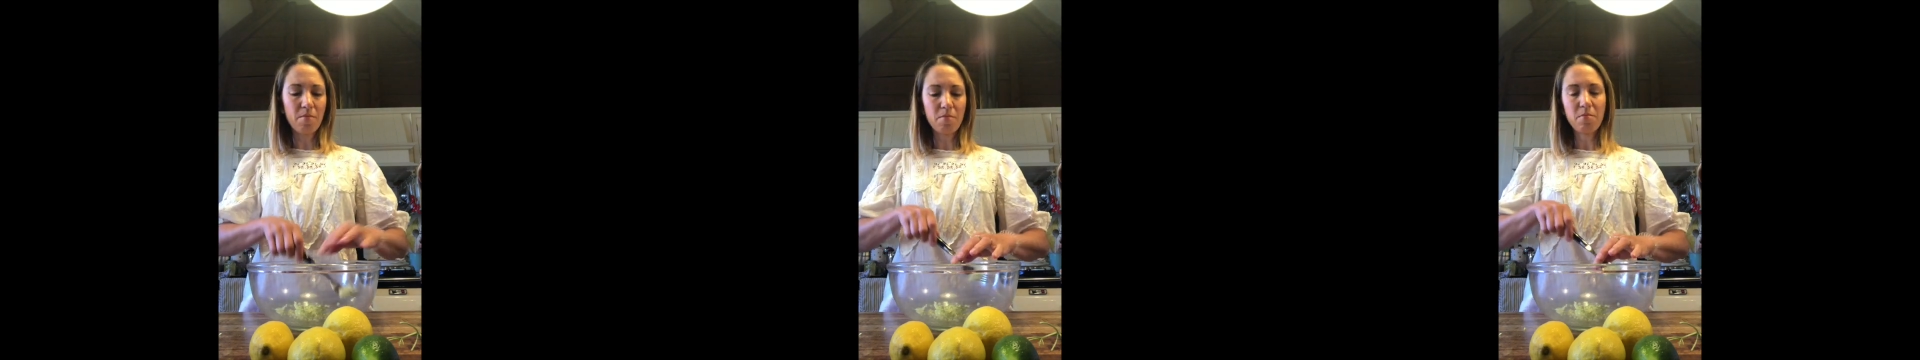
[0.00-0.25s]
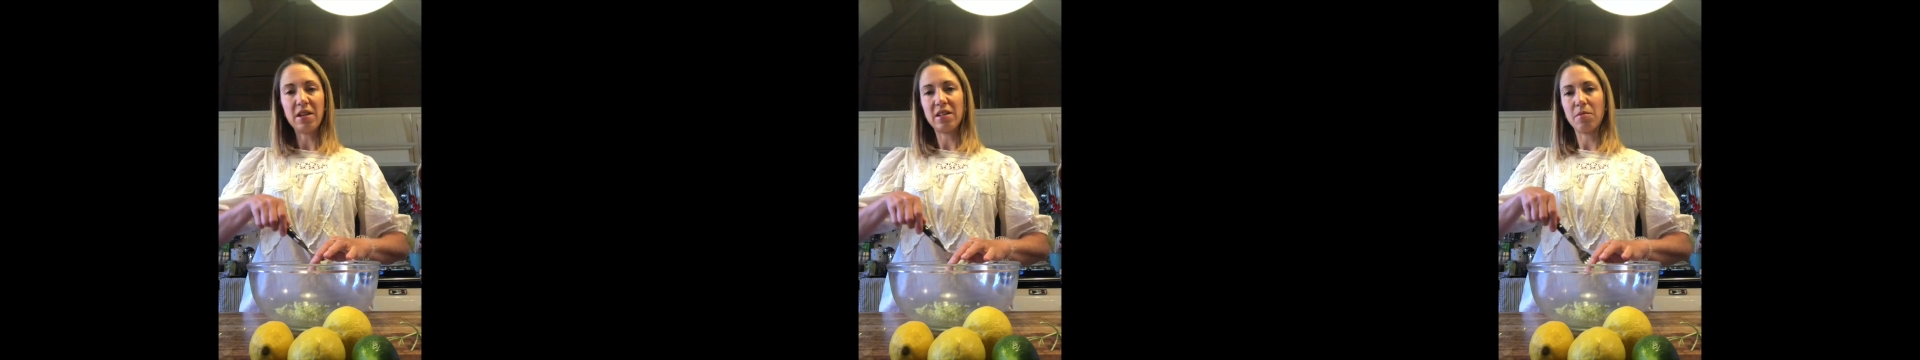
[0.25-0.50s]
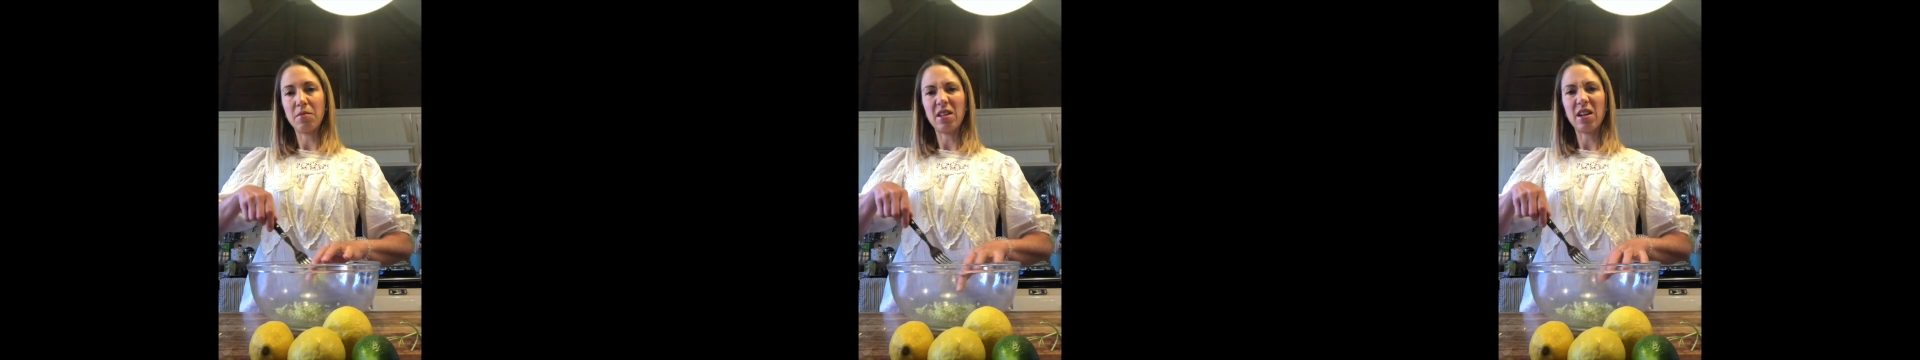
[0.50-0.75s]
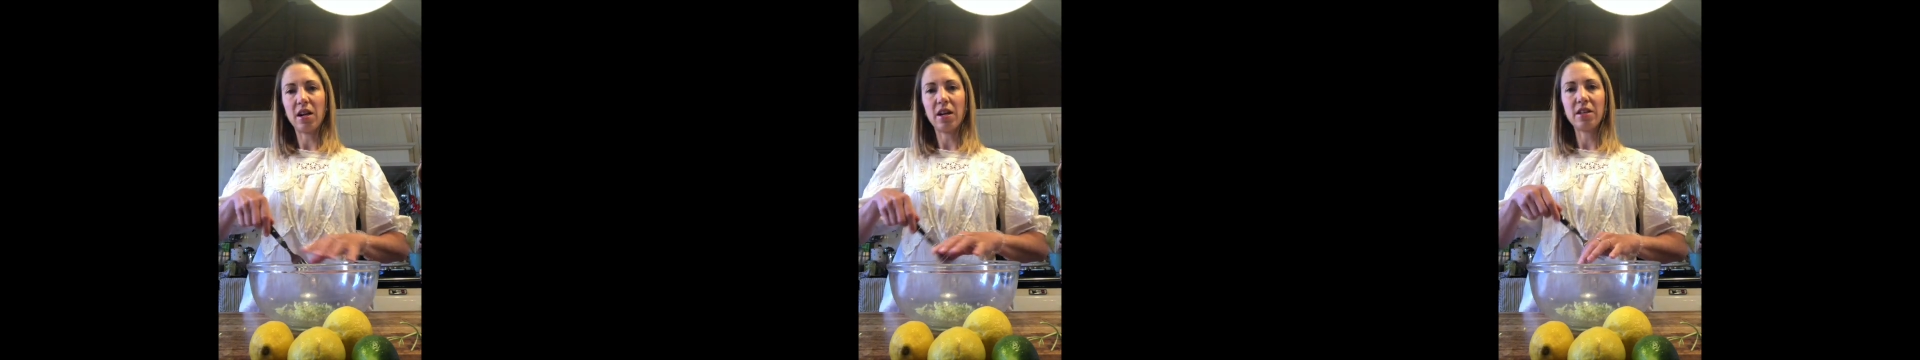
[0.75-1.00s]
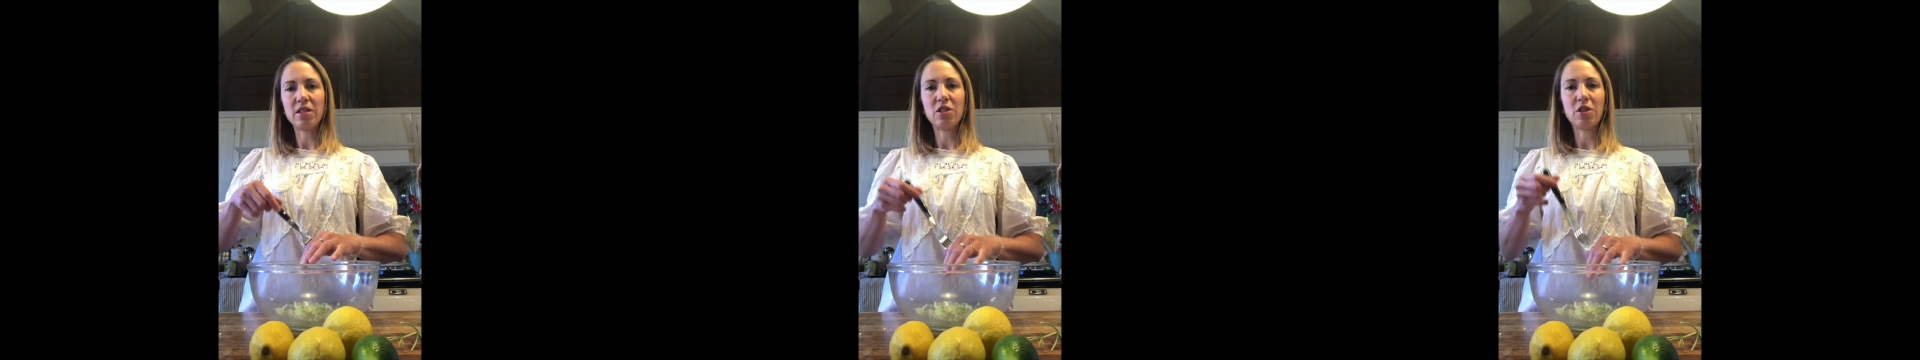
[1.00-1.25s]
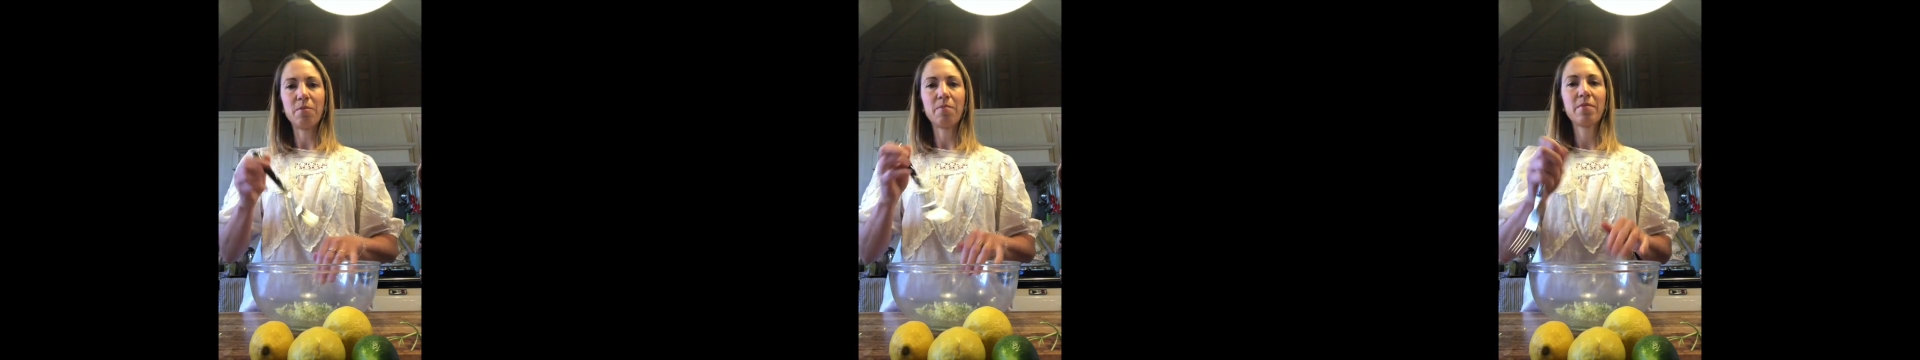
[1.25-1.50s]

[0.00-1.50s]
But it's something that I like to do.